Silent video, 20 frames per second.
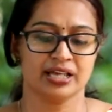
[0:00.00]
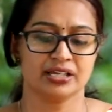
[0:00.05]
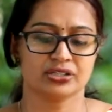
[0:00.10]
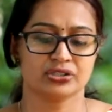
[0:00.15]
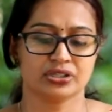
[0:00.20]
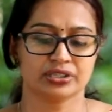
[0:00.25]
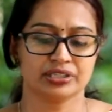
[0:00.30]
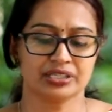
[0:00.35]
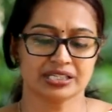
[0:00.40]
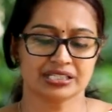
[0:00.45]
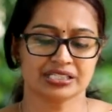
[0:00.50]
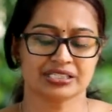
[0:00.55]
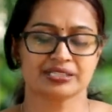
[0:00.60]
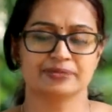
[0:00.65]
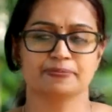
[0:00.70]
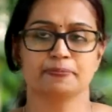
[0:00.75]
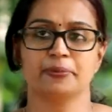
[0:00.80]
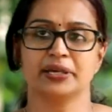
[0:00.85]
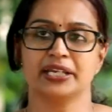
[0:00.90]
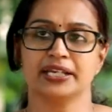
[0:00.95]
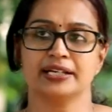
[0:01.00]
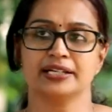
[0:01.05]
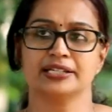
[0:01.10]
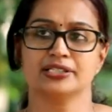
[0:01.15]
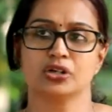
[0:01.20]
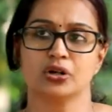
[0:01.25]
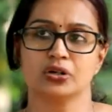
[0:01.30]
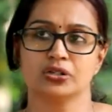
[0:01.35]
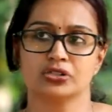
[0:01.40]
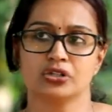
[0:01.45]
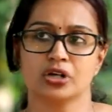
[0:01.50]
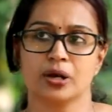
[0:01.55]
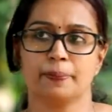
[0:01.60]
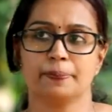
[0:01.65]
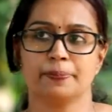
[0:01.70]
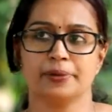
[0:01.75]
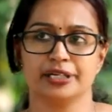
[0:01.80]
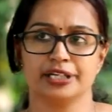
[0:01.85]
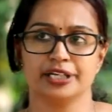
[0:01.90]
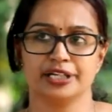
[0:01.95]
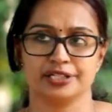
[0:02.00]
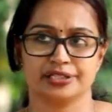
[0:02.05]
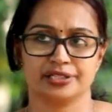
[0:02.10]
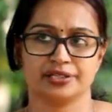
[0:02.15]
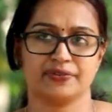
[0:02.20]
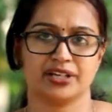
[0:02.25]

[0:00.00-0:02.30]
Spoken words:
So this period is also a period,